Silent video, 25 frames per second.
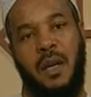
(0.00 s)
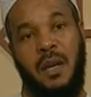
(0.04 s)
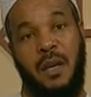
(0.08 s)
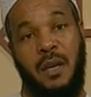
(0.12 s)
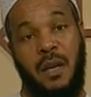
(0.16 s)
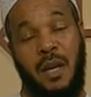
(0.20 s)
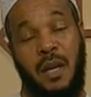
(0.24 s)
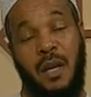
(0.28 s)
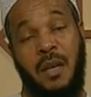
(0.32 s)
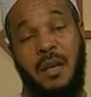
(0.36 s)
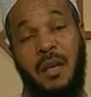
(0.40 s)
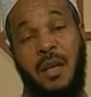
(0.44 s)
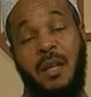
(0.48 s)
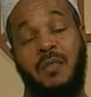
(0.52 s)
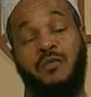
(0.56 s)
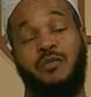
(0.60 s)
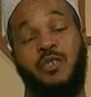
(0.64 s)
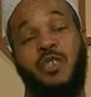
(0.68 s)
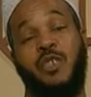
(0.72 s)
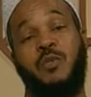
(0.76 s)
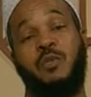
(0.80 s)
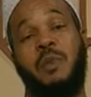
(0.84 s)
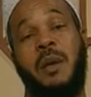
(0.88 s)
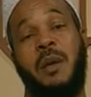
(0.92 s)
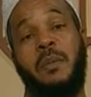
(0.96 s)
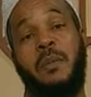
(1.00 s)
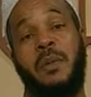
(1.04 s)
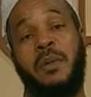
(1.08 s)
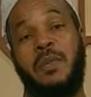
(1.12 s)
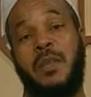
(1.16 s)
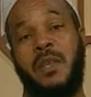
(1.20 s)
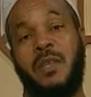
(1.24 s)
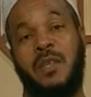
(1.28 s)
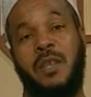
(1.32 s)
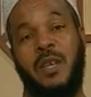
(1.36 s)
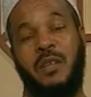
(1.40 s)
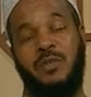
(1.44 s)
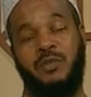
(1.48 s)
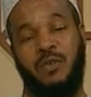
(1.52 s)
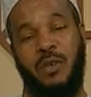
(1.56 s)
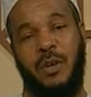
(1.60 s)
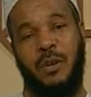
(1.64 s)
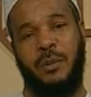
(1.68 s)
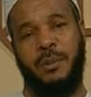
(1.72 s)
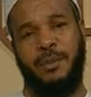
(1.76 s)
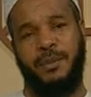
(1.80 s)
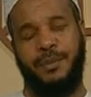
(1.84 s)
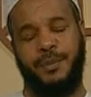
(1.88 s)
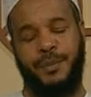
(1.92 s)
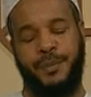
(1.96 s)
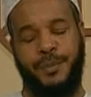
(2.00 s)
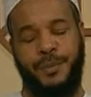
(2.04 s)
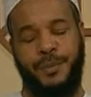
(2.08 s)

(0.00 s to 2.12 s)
and interest payments, etc.